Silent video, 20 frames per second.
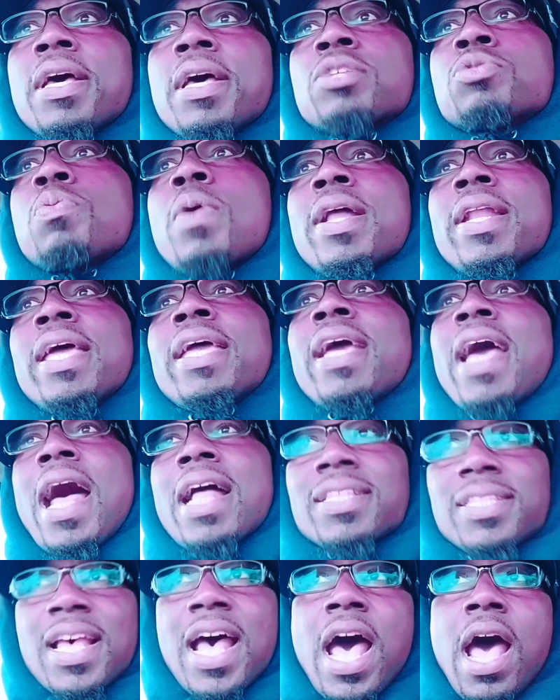That's why they
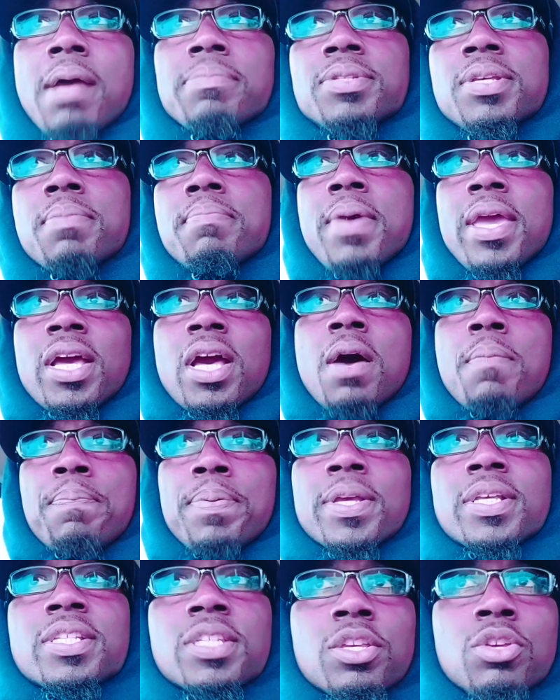got time to make up
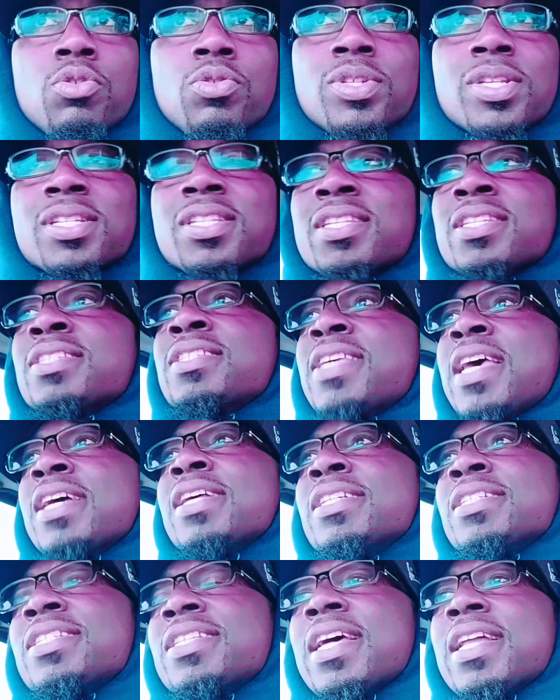excuses
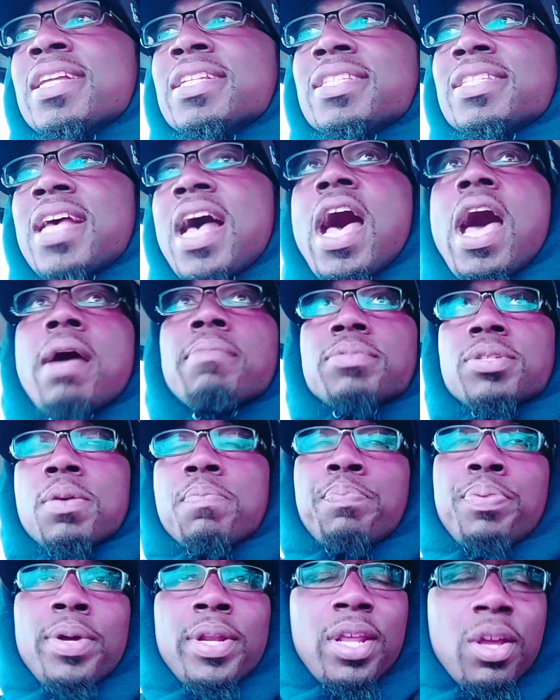instead of time to
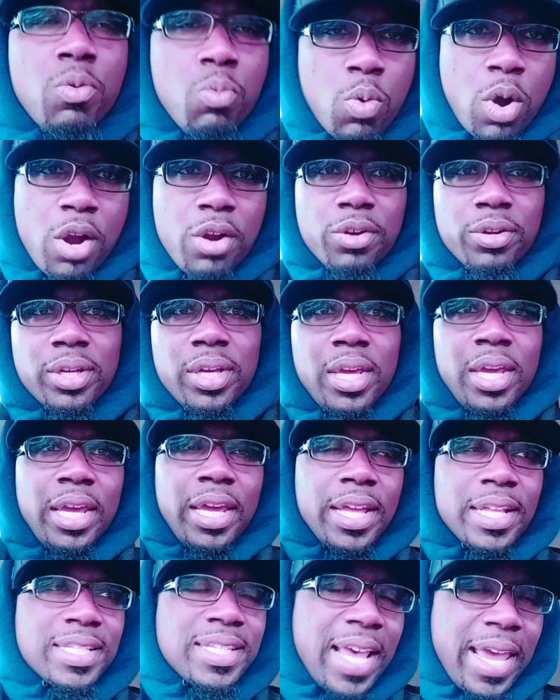put in work
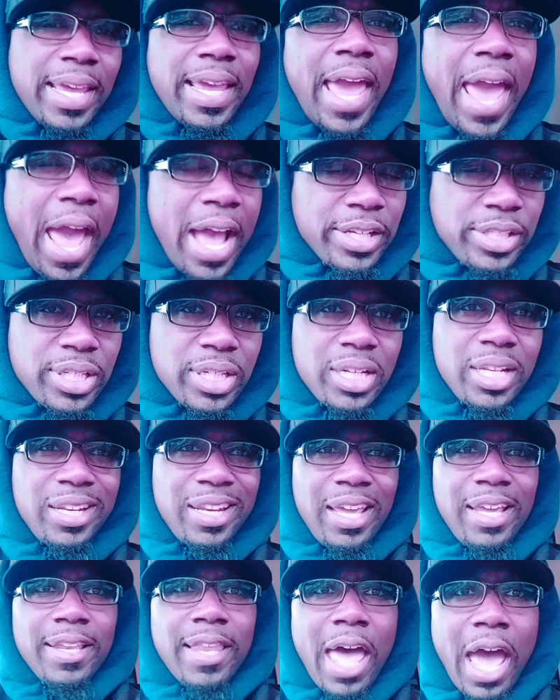and take action in
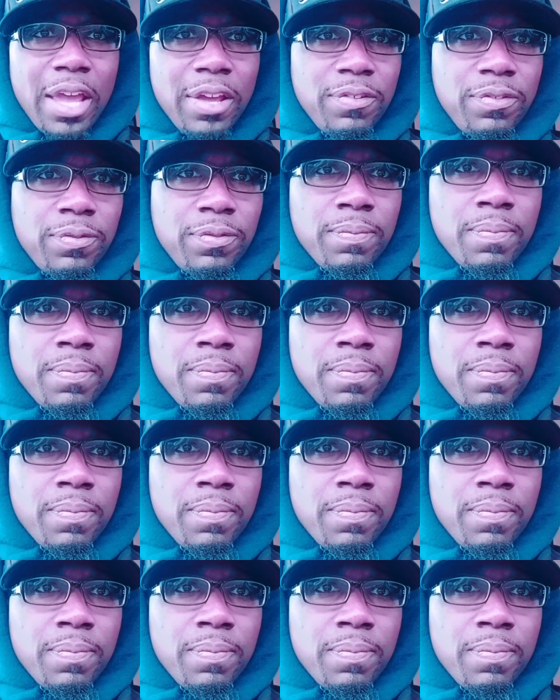their life.